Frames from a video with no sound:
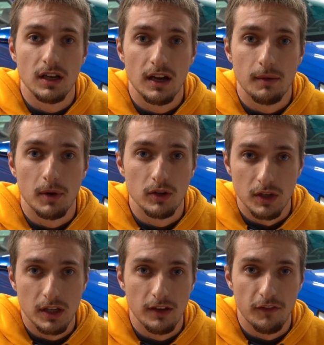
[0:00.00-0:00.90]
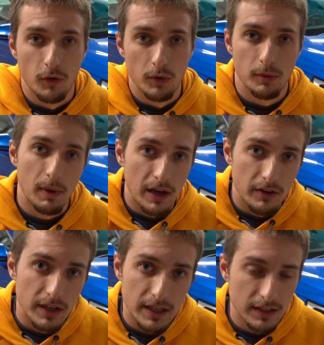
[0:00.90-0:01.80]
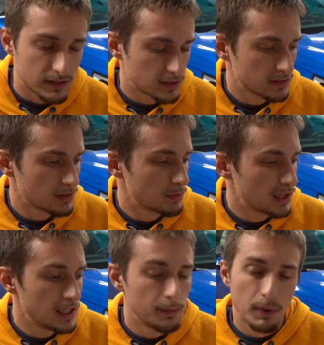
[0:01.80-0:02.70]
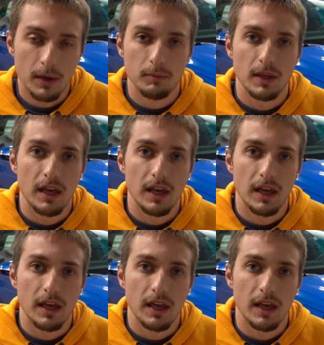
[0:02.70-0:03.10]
are looking for the battery heating system and the heat pump,